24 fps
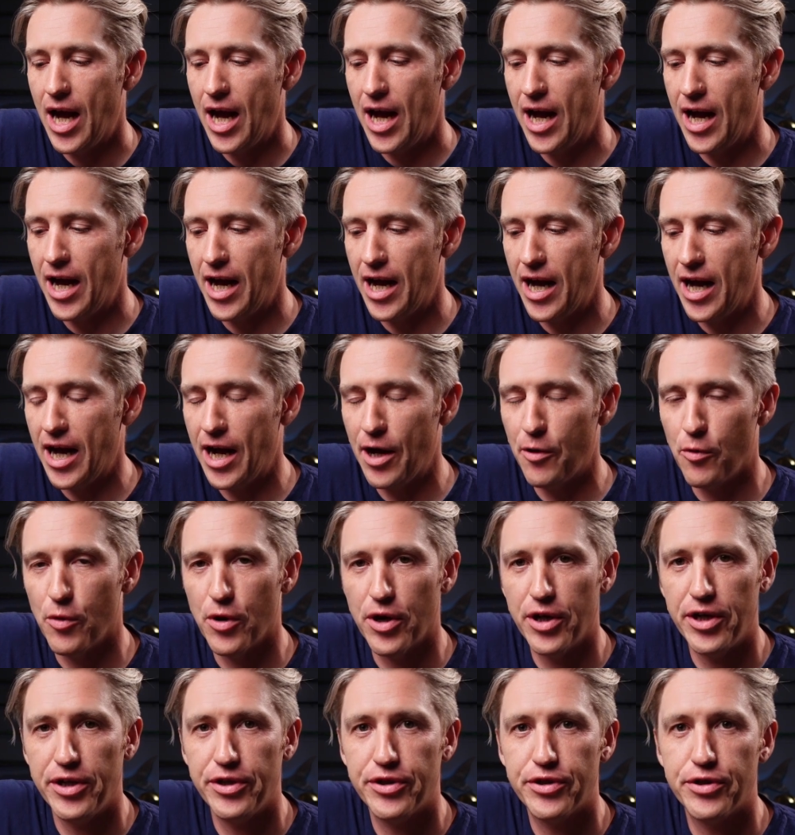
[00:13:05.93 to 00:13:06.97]
Uh, I
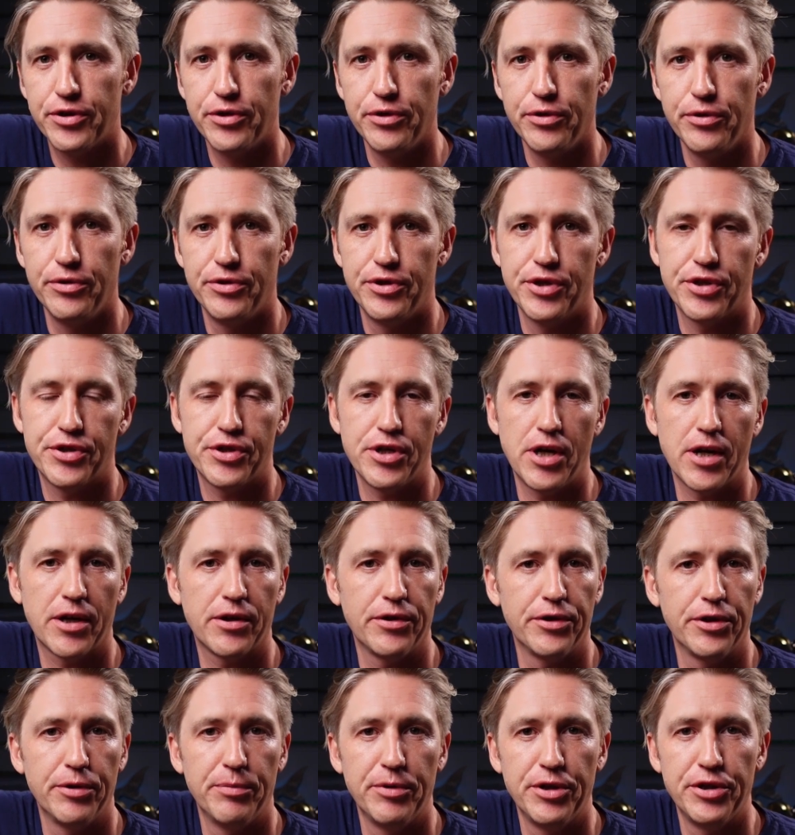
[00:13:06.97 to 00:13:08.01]
wanted to just
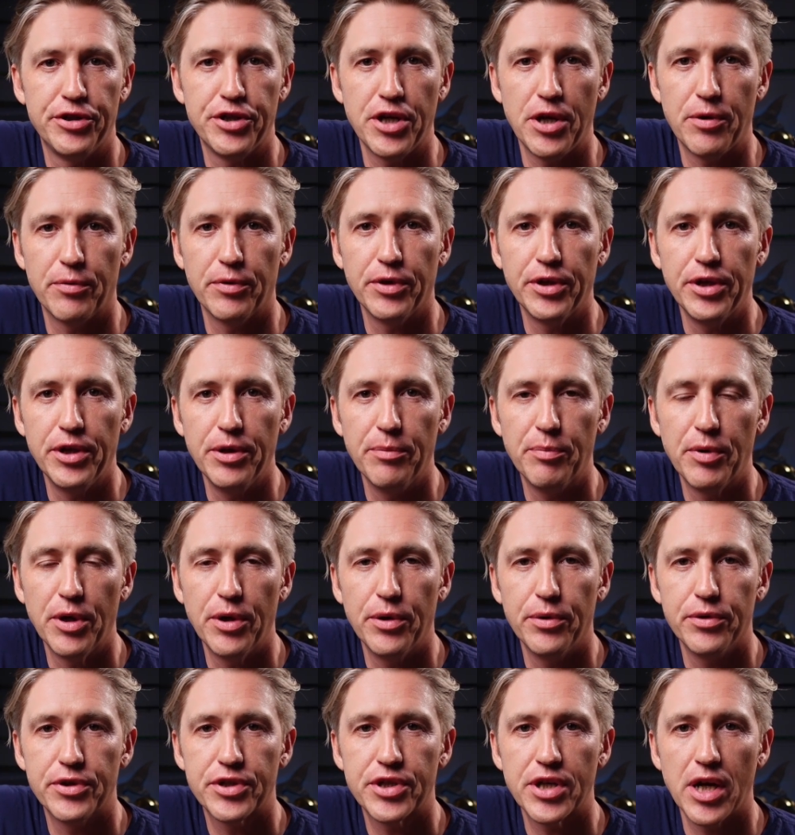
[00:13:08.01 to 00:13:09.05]
talk a little bit generally
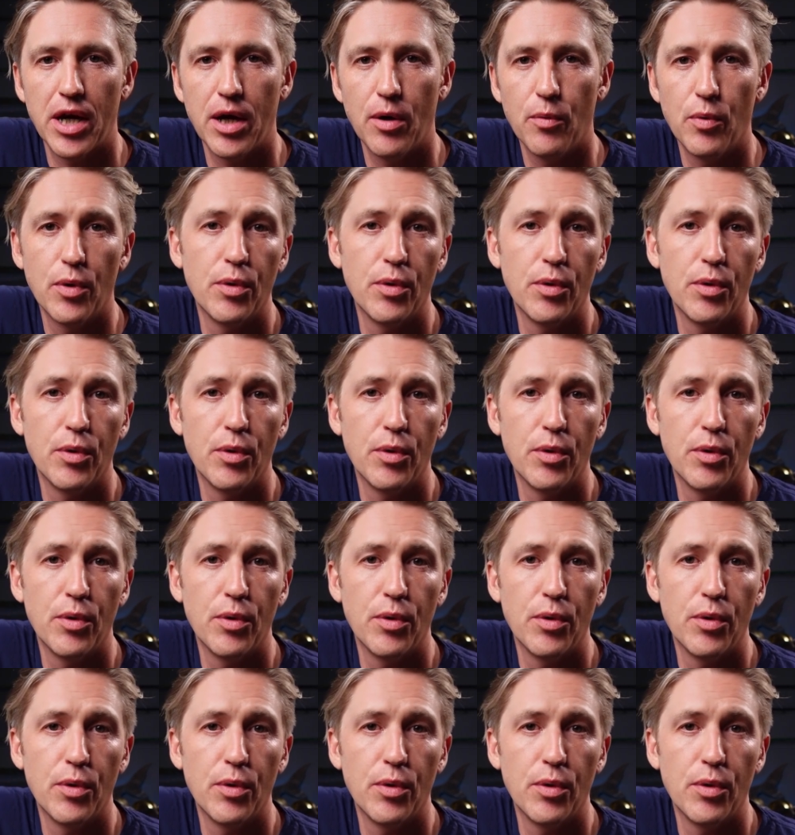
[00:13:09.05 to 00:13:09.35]
about uh,